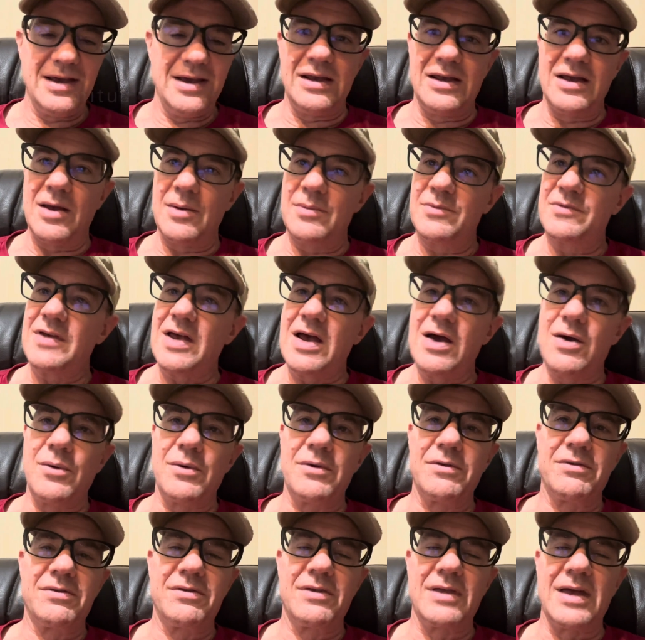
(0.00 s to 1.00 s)
Comes out
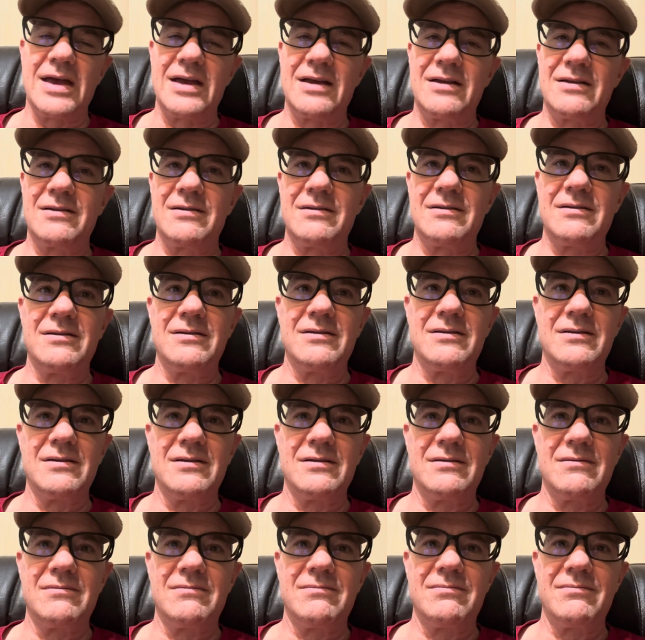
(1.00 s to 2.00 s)
with like,
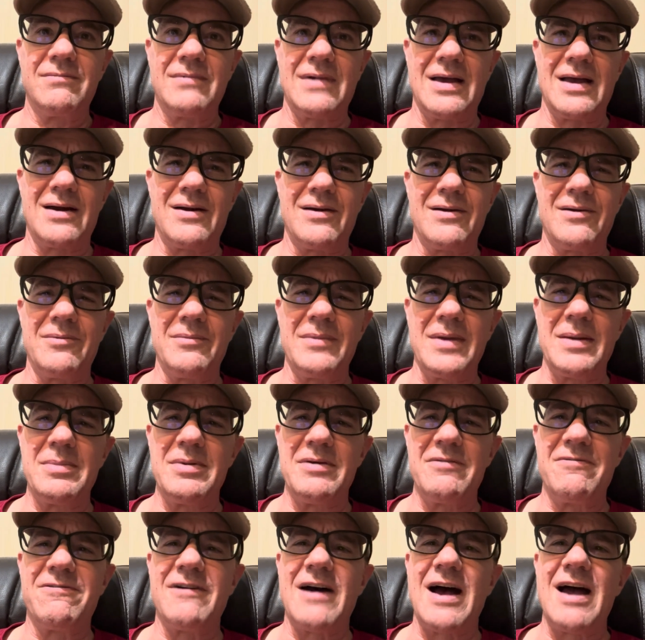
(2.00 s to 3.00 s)
I don't know, maybe
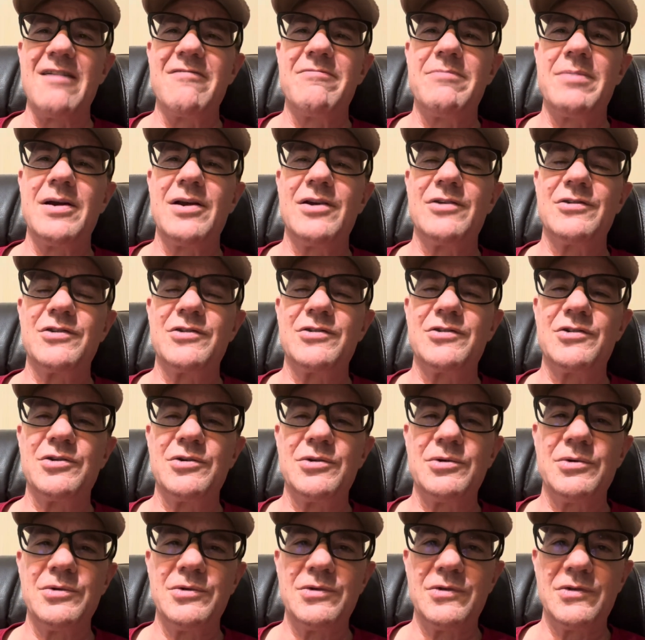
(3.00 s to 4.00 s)
five pairs of
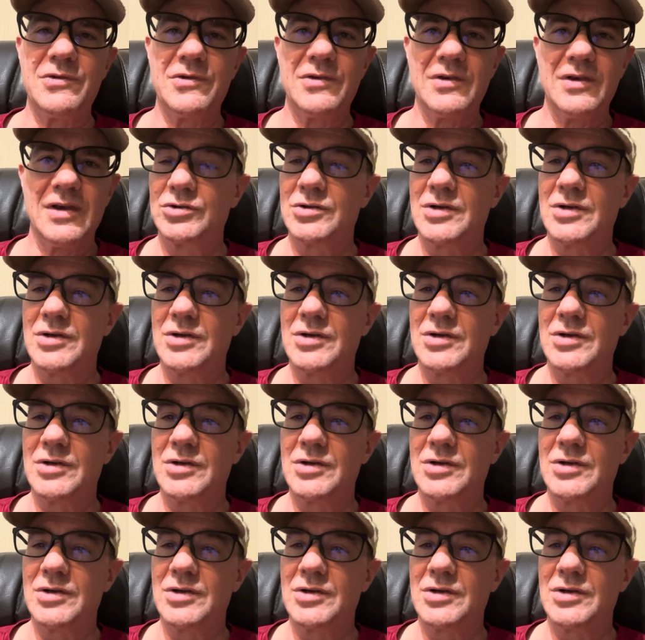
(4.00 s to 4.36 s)
shoes.